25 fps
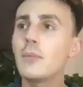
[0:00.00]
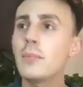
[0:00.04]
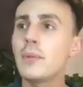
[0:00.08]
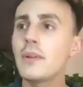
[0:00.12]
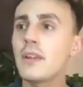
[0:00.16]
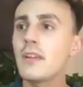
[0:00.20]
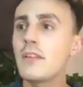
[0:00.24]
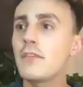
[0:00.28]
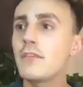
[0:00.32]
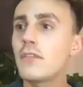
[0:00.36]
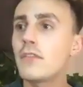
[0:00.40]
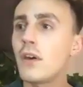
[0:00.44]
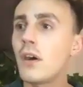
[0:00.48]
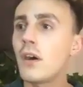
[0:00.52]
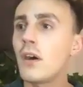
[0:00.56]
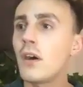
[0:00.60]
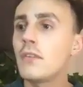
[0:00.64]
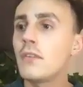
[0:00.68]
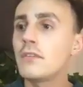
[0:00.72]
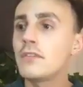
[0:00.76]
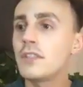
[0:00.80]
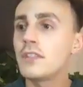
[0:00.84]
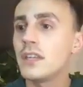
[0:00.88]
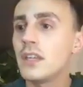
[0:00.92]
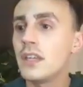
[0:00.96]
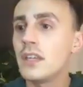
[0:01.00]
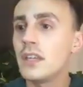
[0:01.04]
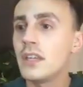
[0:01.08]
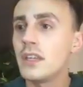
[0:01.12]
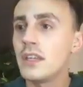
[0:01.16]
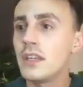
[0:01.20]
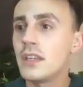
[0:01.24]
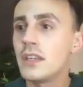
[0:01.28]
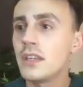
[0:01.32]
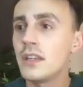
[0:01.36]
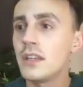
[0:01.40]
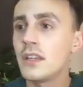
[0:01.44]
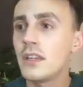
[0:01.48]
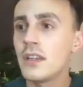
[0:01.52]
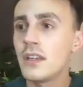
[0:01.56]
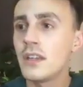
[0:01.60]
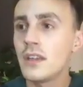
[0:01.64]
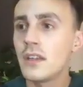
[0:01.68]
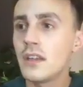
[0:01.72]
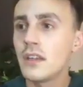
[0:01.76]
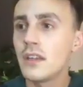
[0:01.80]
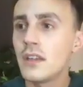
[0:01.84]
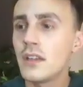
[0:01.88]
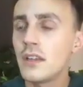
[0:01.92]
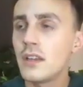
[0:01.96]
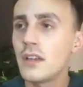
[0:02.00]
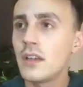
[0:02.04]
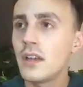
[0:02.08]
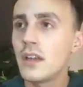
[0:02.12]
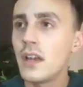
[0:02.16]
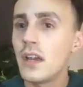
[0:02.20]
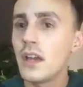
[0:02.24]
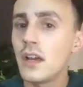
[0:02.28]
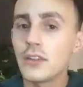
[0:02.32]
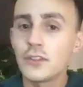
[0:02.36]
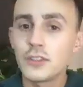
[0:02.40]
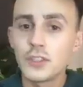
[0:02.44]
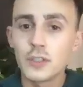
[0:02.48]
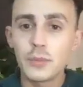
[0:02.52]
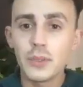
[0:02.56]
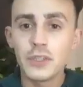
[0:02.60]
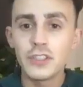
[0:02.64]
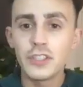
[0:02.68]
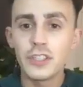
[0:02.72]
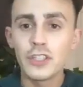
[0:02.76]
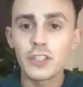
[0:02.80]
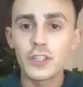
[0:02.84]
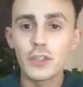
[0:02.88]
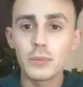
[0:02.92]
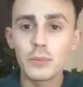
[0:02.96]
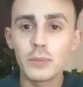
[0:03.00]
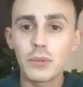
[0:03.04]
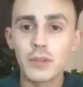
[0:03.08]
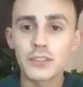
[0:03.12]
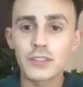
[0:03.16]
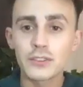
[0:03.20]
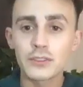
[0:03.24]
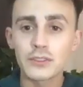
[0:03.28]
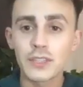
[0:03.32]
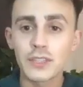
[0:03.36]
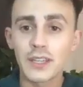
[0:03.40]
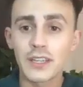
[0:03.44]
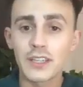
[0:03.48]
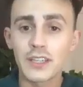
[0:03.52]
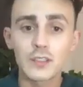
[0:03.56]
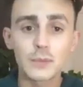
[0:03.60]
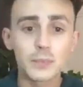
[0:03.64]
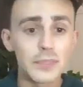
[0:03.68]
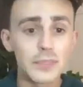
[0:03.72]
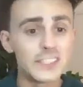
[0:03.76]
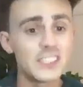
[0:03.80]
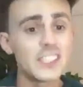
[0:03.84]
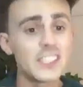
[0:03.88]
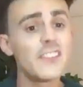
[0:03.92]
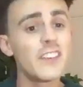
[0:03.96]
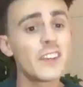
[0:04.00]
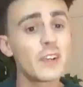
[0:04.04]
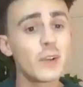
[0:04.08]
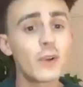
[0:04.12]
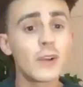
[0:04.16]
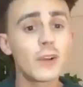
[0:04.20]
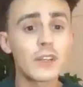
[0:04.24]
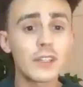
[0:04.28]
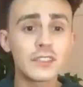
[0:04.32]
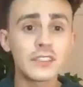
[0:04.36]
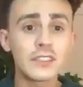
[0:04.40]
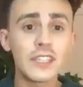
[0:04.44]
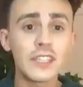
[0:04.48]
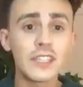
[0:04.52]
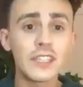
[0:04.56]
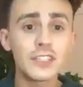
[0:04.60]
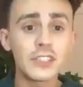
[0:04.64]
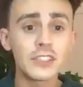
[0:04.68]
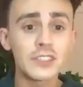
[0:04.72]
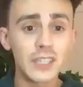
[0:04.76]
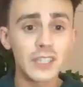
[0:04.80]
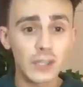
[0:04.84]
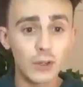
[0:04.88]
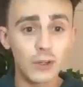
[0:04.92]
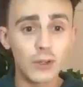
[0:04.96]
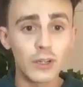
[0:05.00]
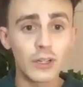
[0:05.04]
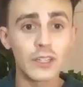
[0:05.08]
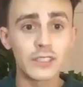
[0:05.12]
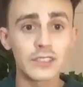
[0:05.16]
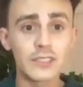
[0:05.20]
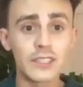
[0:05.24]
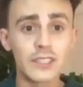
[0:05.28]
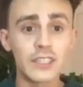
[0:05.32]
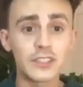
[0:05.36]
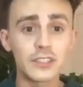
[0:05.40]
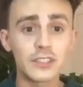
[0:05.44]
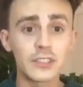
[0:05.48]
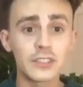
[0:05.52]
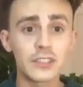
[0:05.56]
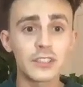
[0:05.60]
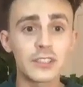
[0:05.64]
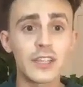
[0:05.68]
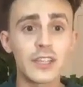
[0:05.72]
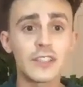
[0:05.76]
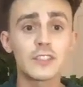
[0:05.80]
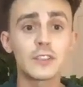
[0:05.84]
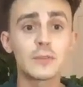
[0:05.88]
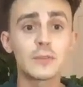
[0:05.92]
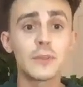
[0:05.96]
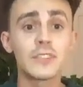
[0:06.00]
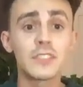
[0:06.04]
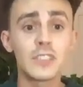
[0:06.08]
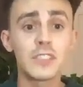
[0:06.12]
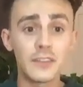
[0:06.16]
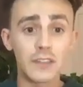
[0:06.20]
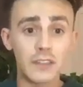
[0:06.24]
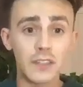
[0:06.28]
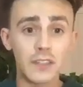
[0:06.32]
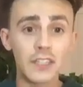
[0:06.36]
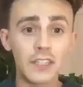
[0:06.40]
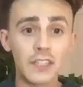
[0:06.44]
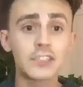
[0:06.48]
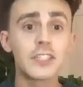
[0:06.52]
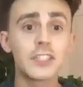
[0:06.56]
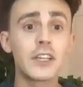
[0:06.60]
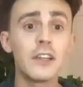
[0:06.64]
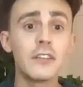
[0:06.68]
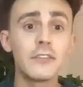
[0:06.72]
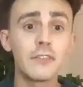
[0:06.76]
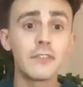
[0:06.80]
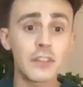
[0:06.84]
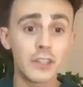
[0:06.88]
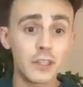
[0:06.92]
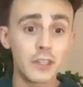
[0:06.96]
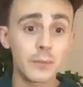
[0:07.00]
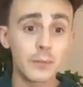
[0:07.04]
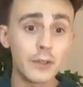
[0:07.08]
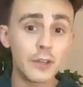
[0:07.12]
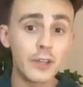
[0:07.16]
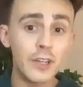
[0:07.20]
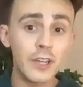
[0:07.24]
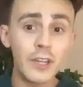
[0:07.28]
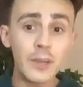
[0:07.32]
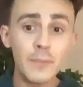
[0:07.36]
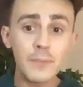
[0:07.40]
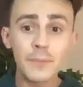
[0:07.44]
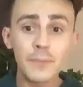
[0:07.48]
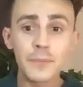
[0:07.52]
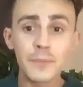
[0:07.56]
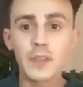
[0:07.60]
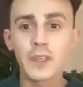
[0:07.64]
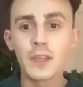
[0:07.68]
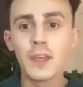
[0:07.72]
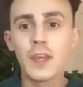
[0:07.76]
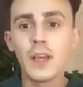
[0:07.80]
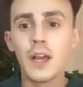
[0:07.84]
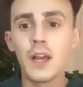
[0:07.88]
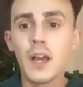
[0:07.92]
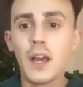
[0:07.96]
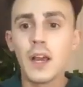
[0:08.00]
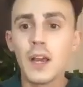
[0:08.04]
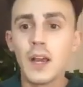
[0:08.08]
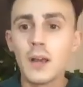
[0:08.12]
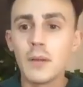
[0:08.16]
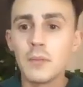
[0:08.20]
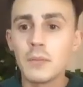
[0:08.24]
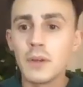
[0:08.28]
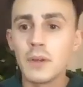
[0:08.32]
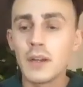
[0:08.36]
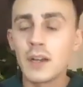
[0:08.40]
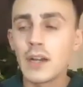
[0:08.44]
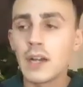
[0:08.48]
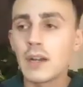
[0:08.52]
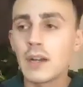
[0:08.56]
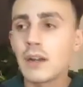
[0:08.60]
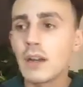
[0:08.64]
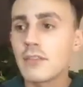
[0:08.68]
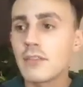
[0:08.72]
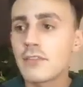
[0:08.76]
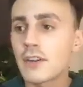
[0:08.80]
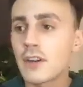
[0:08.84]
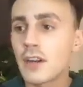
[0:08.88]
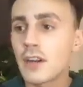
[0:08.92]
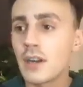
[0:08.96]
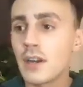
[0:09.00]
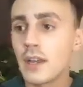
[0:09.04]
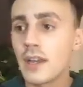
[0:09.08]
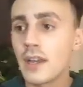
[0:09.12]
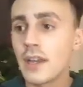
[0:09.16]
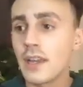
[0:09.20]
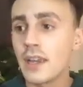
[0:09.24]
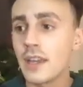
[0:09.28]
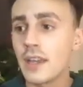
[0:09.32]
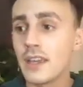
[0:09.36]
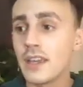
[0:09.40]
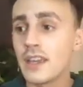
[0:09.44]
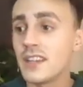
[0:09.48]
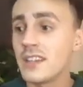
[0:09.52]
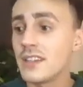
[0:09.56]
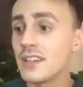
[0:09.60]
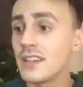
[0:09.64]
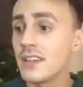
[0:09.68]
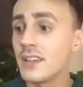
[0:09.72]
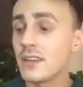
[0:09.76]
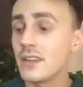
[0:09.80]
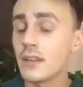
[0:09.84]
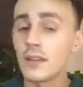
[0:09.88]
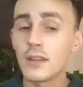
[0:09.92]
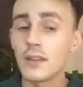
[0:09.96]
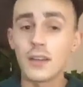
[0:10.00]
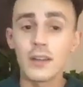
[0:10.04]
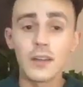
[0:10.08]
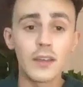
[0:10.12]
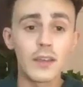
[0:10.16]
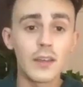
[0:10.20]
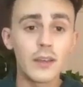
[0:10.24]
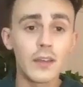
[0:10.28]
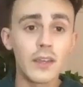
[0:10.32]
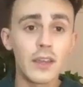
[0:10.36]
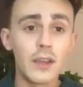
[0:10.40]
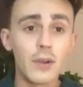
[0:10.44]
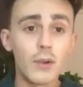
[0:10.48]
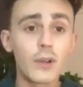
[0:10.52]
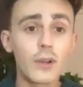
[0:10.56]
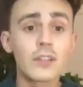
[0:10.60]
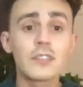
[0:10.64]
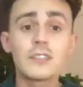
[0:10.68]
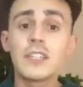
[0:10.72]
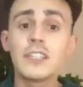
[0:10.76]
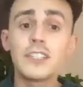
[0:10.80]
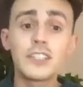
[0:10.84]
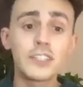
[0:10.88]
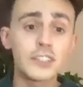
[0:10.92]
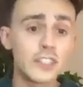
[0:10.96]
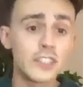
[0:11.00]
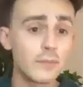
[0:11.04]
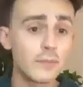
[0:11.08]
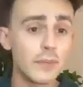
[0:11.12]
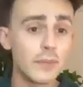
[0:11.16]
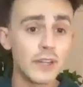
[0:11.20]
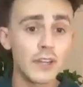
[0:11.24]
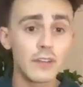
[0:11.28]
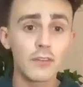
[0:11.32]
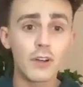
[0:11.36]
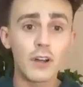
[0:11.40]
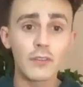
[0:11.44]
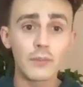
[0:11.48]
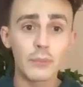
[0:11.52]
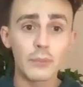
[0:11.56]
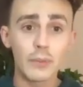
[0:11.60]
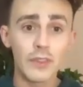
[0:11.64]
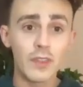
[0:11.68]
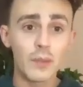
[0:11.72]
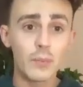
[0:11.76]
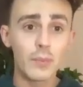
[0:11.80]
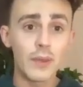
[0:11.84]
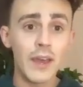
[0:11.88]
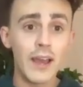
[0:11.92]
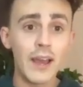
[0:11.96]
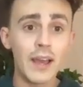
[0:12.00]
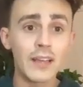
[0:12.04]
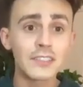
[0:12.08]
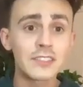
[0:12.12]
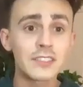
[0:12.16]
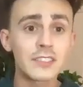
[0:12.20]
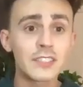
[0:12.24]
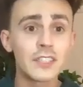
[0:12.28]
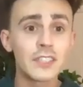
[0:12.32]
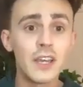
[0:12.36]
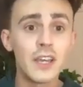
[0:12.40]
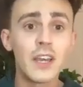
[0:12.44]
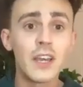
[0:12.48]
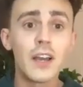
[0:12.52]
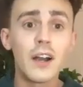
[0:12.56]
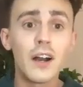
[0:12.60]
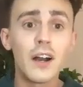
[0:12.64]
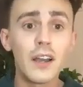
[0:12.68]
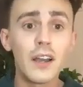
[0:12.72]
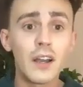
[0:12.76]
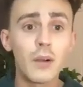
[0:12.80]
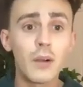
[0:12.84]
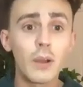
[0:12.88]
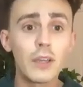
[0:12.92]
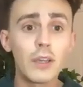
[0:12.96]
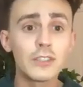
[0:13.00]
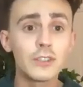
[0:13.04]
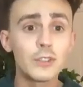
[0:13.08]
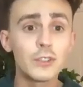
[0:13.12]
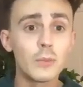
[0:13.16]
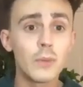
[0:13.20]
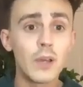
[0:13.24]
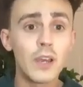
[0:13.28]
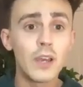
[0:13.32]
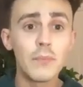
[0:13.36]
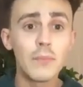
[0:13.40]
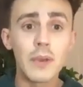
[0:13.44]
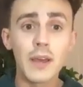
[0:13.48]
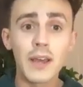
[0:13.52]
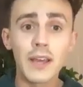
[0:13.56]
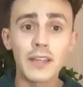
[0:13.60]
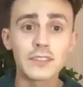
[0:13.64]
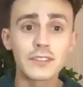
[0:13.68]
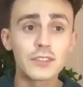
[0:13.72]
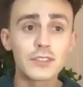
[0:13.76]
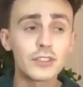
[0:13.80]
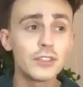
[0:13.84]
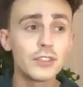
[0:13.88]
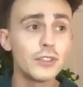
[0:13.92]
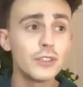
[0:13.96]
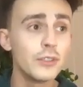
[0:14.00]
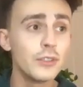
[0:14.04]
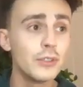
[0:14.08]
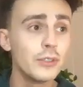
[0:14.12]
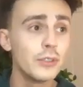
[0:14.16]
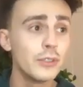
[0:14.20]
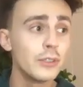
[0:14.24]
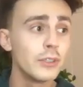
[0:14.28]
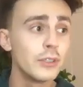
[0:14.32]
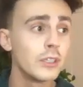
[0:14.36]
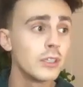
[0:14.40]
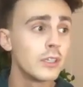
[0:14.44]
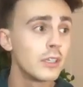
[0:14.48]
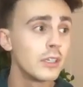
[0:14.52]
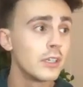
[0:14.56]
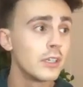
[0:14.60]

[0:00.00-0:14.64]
been involved in LGBTQ plus like specific organizations, like organizations that specifically serve the community. However, in organizations I've been involved with in the past, I always do my best to